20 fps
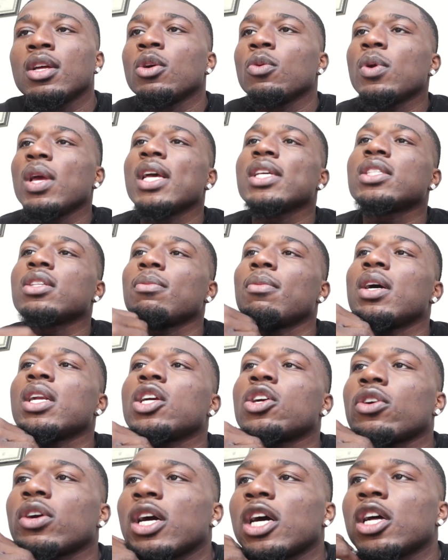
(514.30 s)
We had somebody
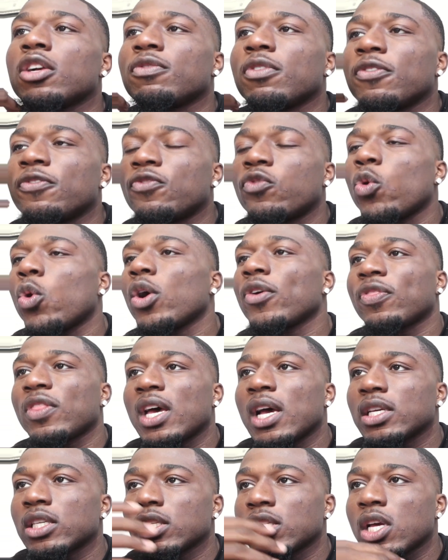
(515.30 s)
crying over four
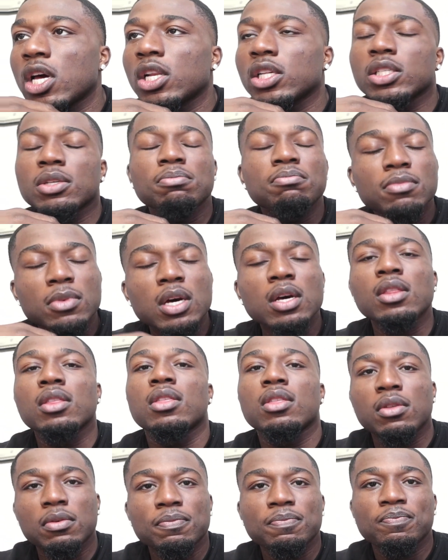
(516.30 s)
thousand dollars a month,
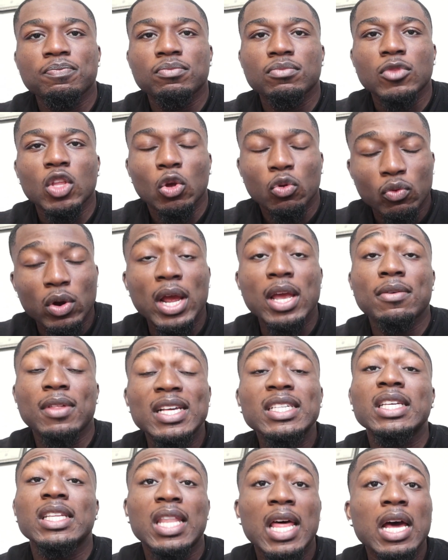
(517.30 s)
right?
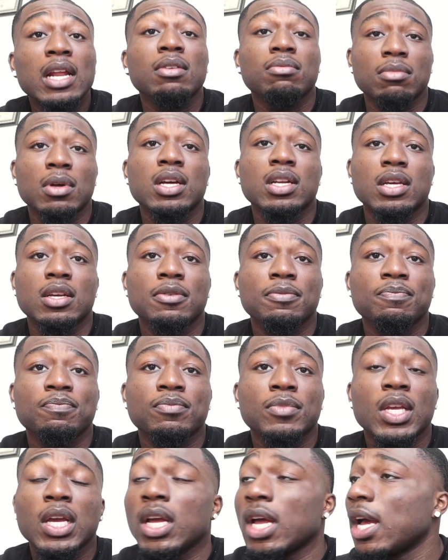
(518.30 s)
That's a lot of money.
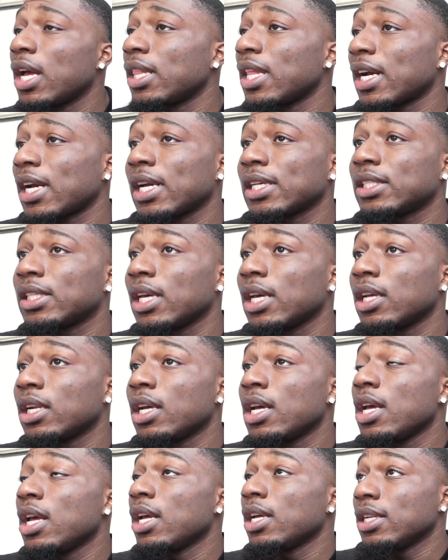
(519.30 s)
Like I said,
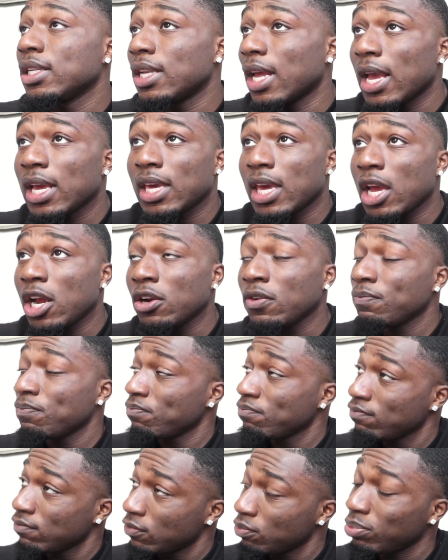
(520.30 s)
daycare
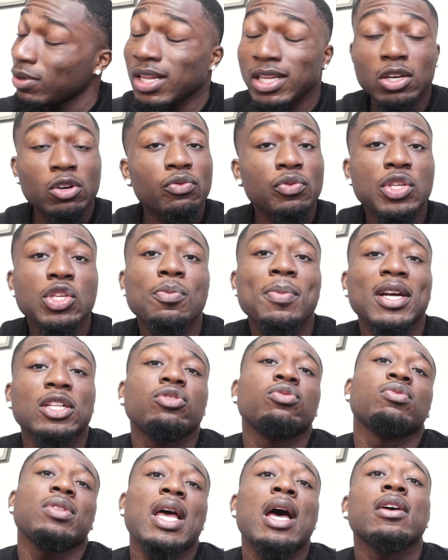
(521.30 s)
probably gonna run you about
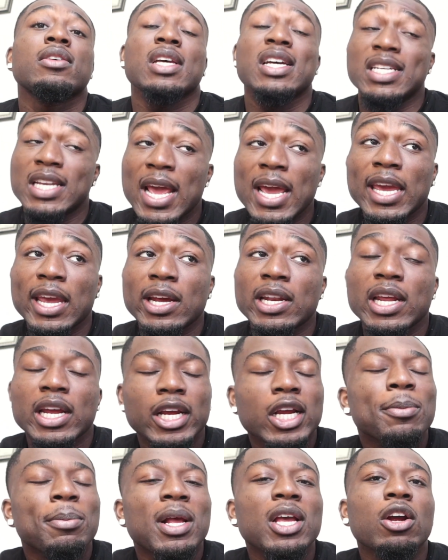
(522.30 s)
two thousand. A daycare
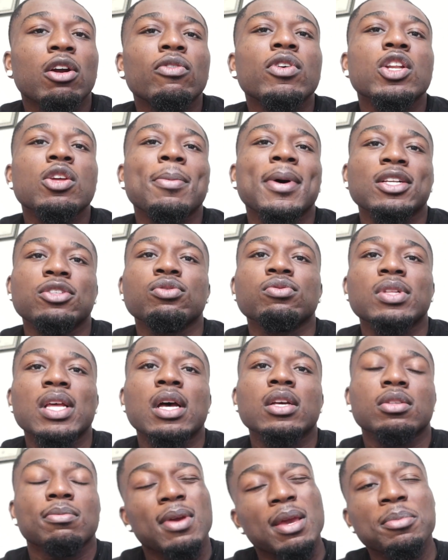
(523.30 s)
daycare probably gonna run you about two
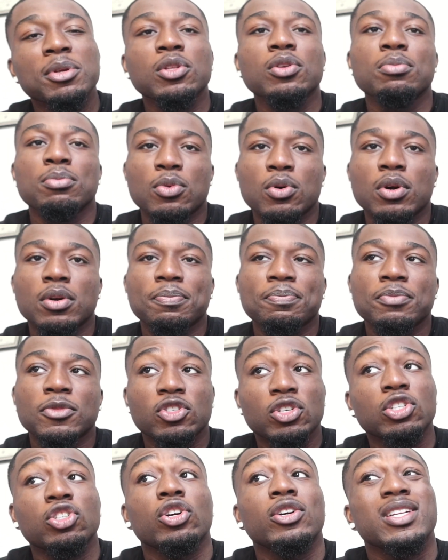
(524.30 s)
thousand, maybe a little more.
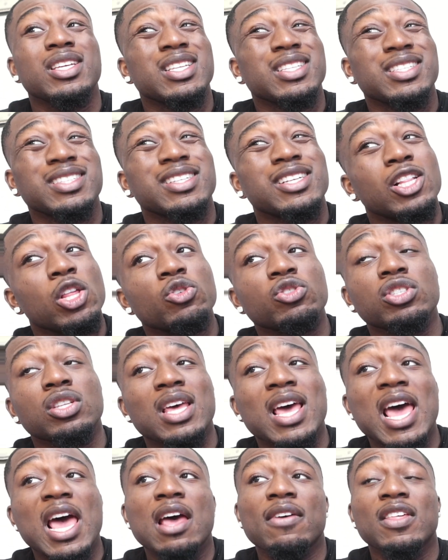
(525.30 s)
So that's already close
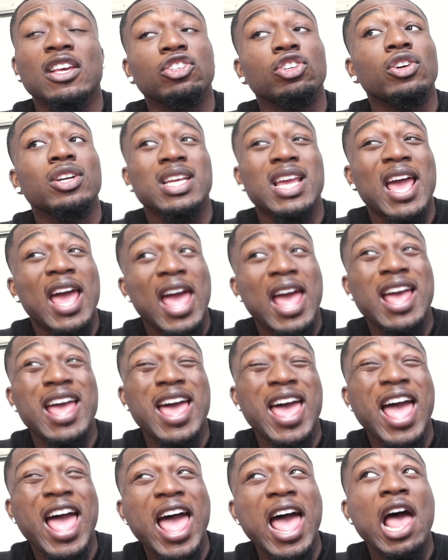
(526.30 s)
to half. That's already
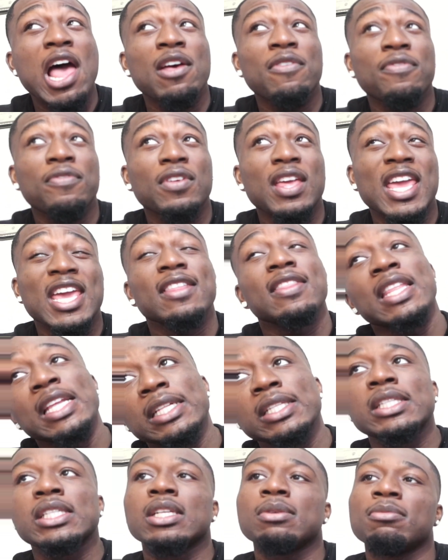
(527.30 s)
half, and
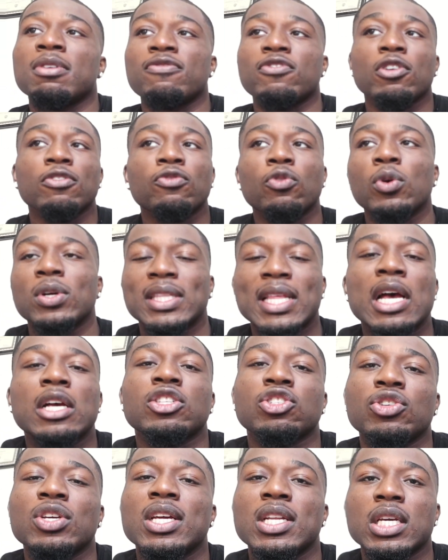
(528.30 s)
then some of your four
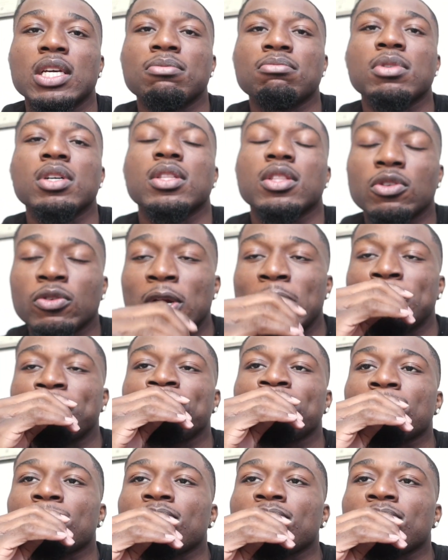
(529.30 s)
thousand you're getting a month, right?